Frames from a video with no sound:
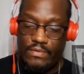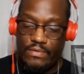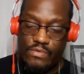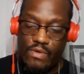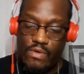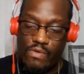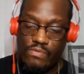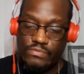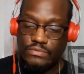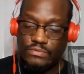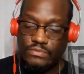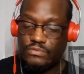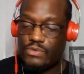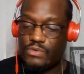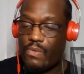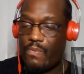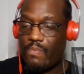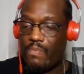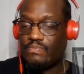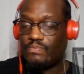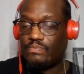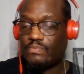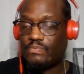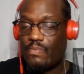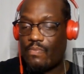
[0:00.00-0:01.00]
there you have
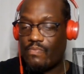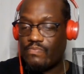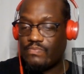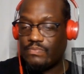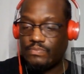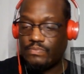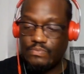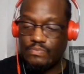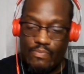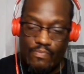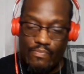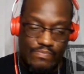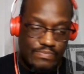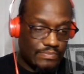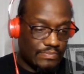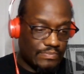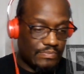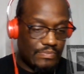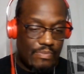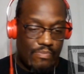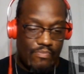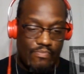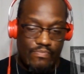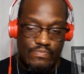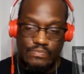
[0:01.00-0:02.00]
it. That's been
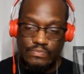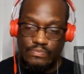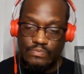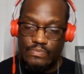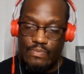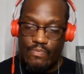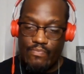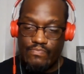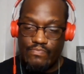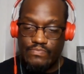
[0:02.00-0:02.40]
another episode of